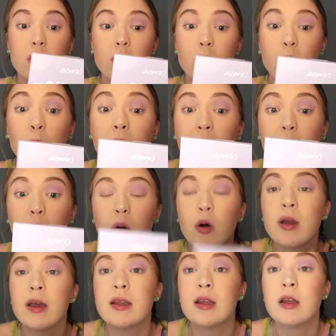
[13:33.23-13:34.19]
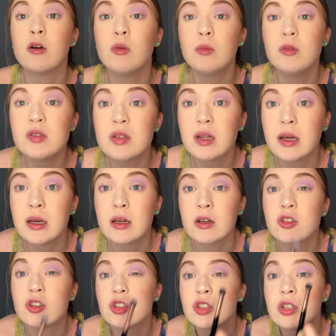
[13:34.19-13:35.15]
Wow, okay, that almost like
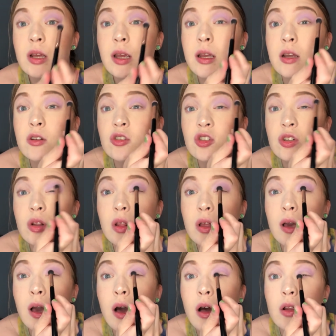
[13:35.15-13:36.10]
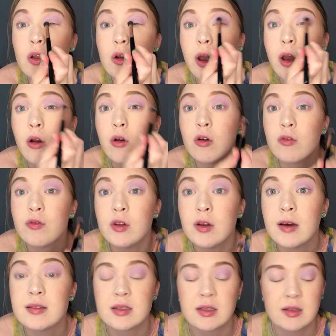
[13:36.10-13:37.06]
changed the color. I don't know if you
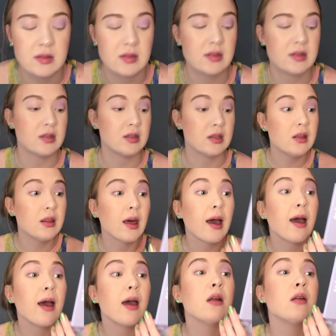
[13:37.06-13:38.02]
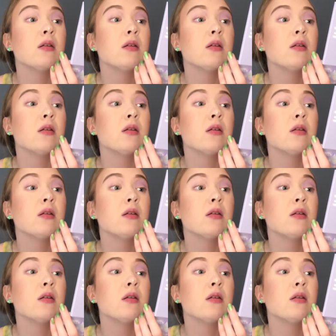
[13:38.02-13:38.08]
guys can see that,